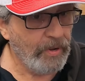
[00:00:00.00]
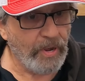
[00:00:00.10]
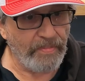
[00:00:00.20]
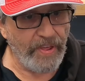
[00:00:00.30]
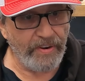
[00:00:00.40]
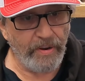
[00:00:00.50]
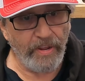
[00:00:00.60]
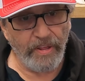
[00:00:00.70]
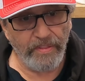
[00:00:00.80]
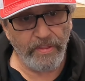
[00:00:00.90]
And then
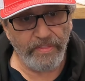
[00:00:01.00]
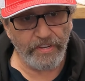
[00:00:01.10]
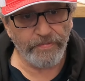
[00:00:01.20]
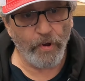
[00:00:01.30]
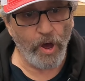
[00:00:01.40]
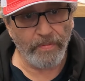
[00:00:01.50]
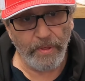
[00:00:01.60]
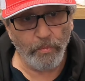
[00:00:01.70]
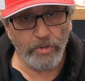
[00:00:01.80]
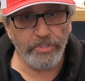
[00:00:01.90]
in this fall,
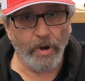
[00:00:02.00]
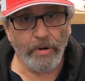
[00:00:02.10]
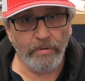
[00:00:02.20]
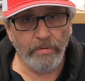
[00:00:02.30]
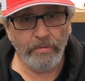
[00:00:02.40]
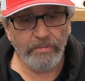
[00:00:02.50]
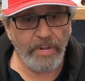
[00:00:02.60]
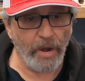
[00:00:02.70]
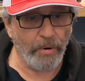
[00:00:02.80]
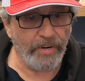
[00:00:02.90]
then we'll start
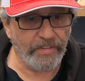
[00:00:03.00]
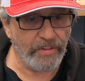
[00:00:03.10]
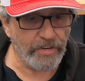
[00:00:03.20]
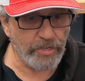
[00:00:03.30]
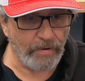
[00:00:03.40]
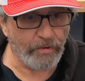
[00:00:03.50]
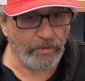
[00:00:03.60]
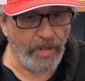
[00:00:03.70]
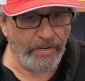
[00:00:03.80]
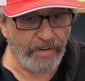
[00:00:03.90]
tearing into the
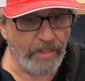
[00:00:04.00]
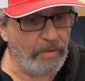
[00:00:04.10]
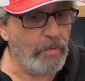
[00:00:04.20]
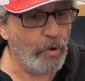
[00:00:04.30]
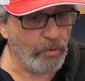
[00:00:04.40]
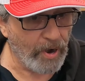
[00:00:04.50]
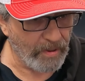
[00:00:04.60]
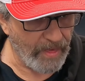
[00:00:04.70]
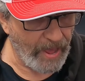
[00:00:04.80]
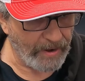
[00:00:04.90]
shovel and getting the motor out
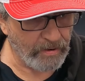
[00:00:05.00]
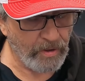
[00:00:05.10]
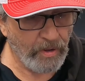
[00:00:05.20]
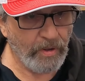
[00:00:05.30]
of that